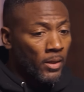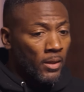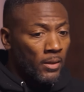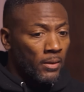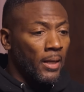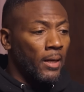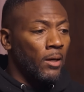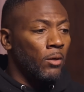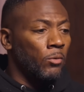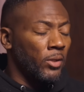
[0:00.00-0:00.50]

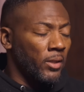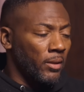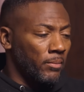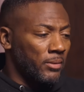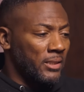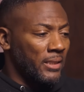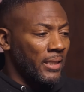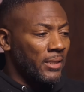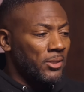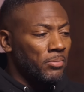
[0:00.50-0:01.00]
Now, what
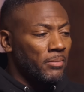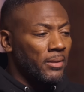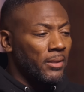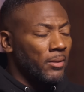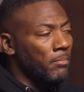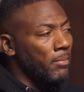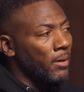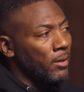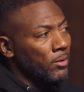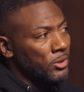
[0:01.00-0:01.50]
upsets me
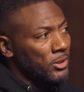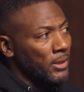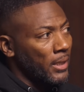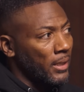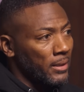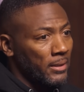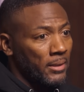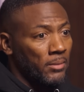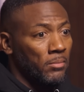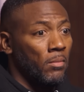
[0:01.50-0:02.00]
about
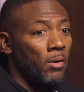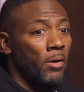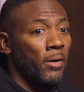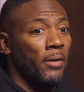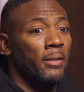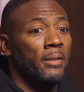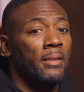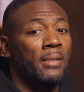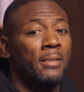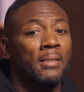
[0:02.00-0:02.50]
Jonathan
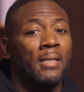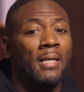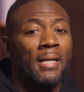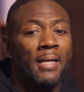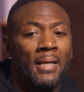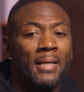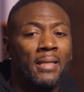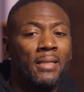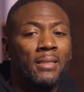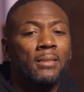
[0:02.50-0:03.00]
Martin is
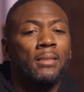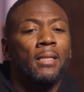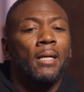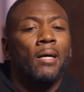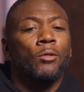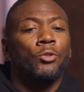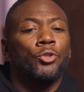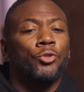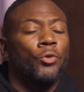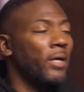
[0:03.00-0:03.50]
he's
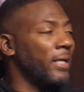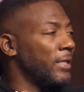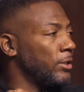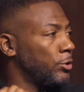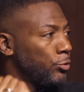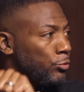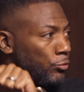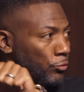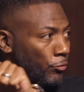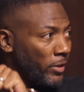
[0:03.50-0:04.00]
now trying
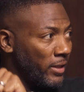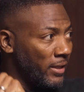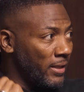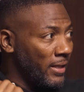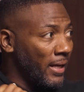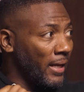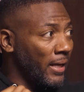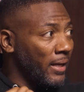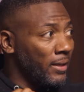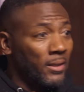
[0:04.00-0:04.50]
to
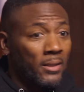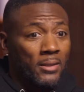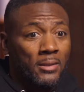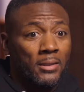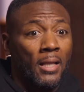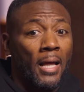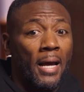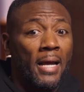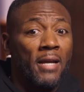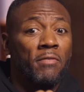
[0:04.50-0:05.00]
regain his
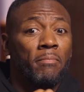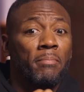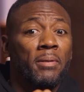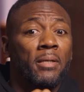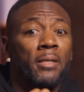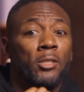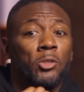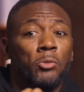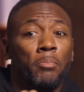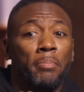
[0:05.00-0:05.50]
life
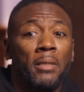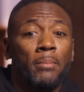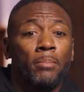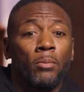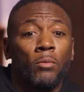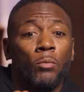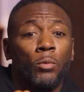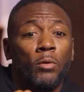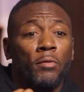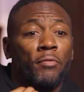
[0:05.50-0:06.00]
because
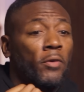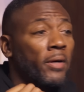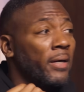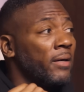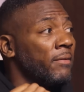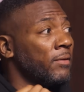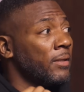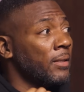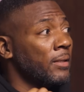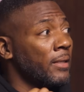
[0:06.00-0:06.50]
people will
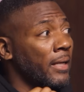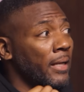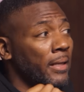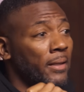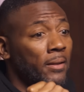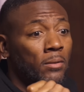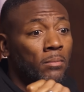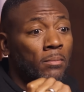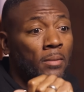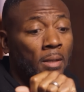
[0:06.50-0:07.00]
forever look at
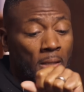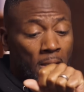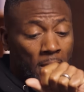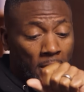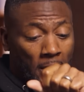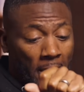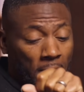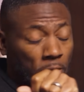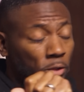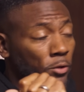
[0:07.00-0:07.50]
him
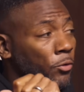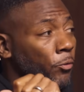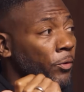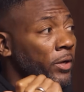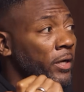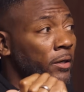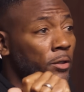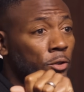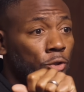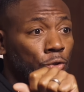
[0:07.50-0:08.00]
like the
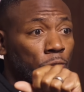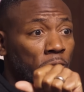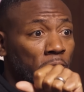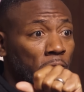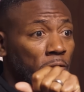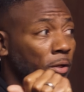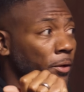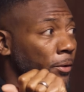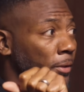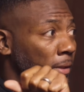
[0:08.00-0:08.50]

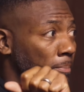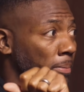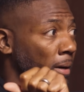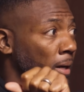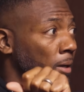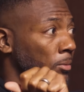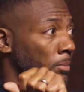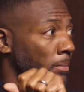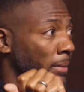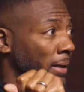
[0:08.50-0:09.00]

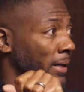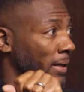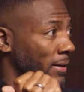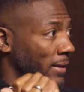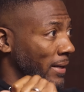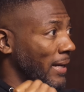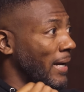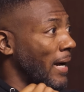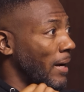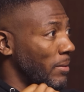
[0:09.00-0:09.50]
330-pound man
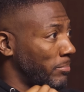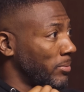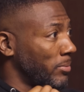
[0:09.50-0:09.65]
that got